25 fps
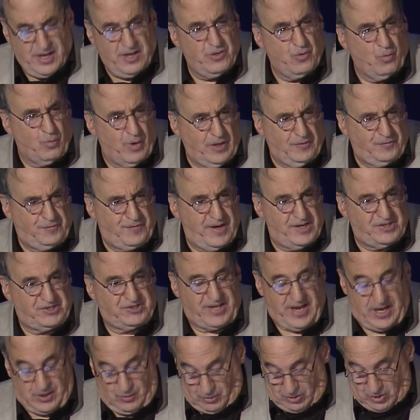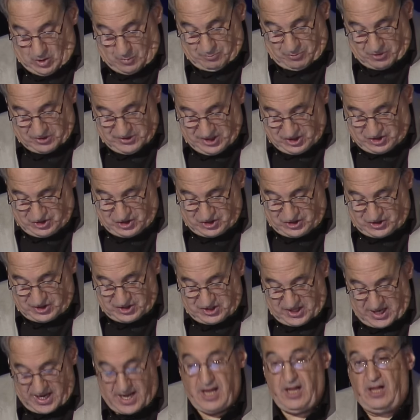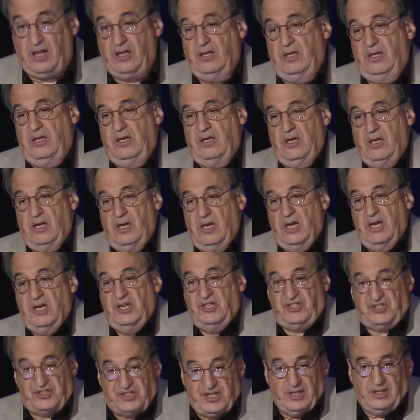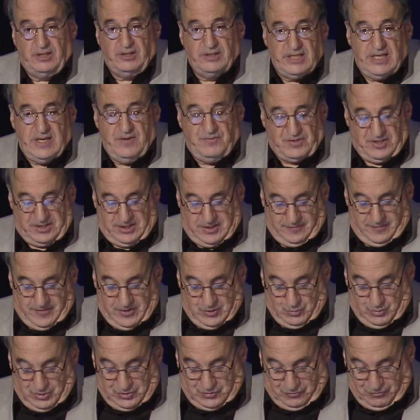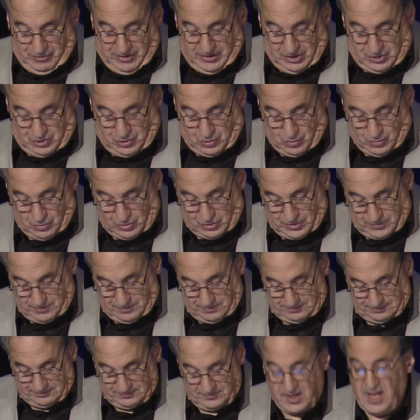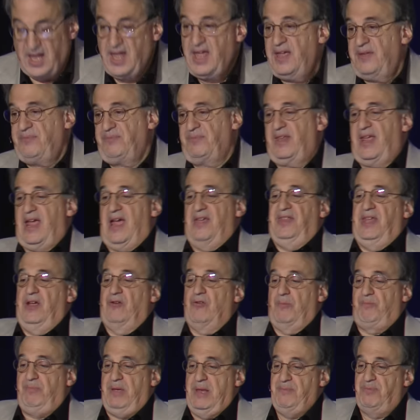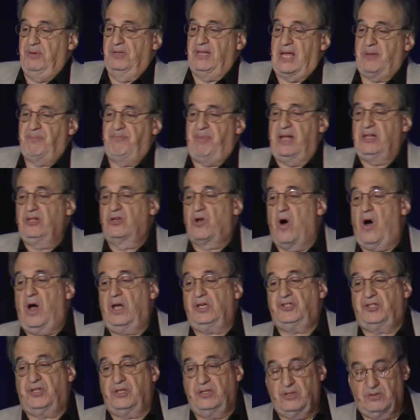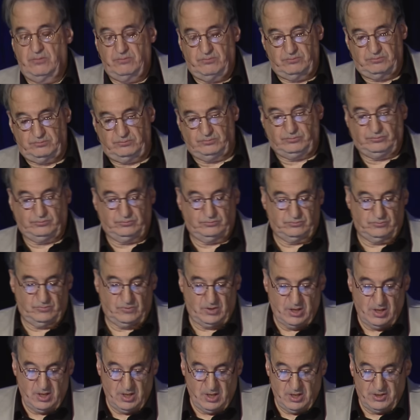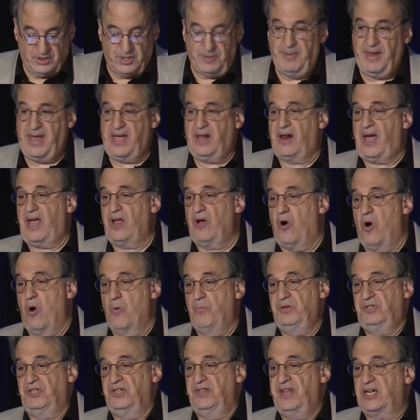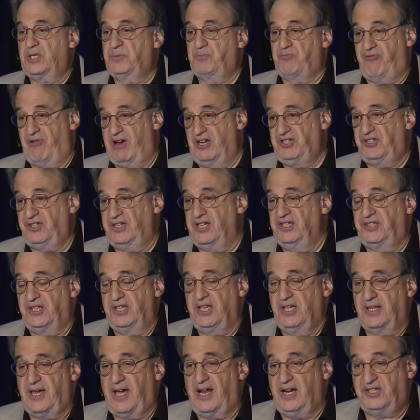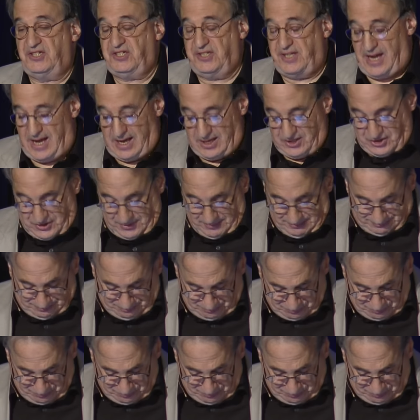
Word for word: The welfare state, although pernicious as hell, still leaves individuals free to choose. And there are people like Ben Carson, the man I hope is the next president of the United States,